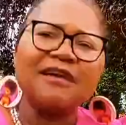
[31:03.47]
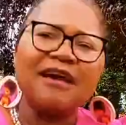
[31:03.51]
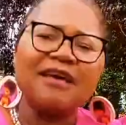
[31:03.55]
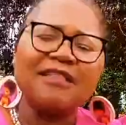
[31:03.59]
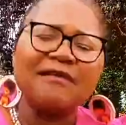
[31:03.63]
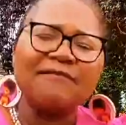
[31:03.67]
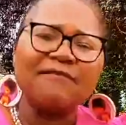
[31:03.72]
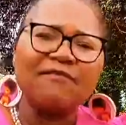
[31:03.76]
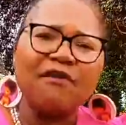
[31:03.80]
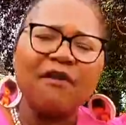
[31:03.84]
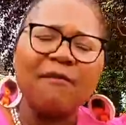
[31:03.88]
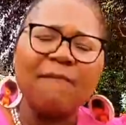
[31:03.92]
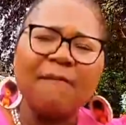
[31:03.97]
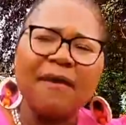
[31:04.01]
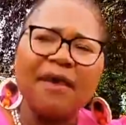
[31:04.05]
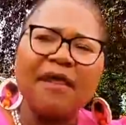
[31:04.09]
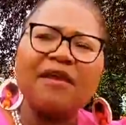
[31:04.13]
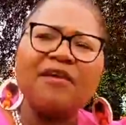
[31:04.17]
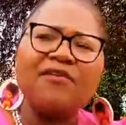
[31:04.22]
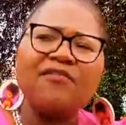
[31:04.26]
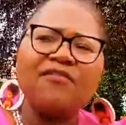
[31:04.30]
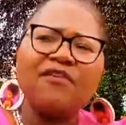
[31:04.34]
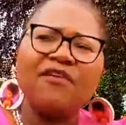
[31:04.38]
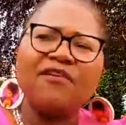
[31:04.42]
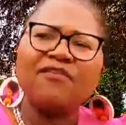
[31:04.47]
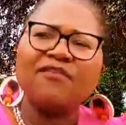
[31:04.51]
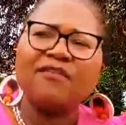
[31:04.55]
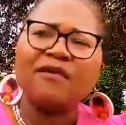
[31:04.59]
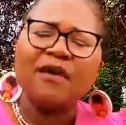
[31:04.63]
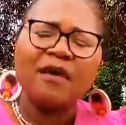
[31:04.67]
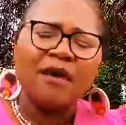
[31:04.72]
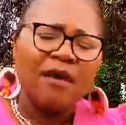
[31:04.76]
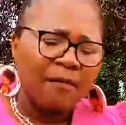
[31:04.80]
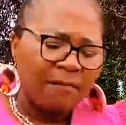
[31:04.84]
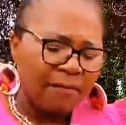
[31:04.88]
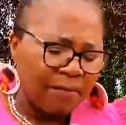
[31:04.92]
other for our marriages
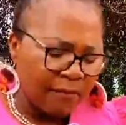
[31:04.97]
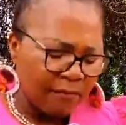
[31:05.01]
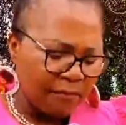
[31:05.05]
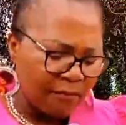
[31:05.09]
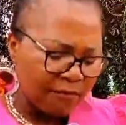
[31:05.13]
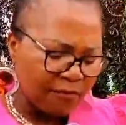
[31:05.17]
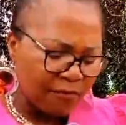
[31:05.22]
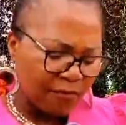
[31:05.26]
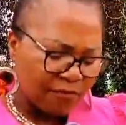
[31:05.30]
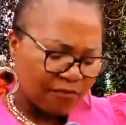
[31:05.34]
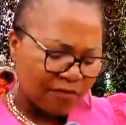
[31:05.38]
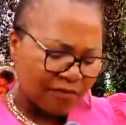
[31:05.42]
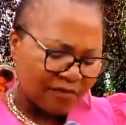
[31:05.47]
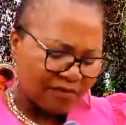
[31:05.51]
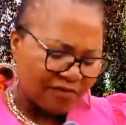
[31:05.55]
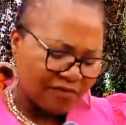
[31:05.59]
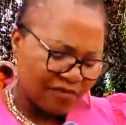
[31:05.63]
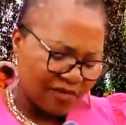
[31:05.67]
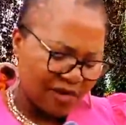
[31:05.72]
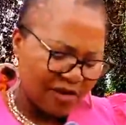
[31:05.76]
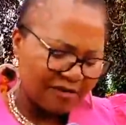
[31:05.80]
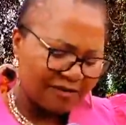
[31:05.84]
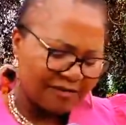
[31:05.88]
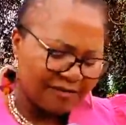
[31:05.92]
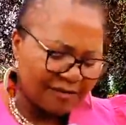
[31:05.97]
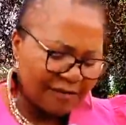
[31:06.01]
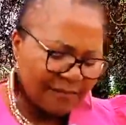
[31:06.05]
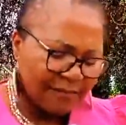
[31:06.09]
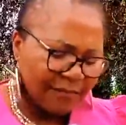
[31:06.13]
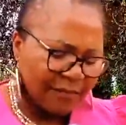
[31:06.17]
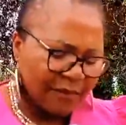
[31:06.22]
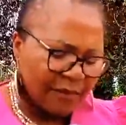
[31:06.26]
because of the stress.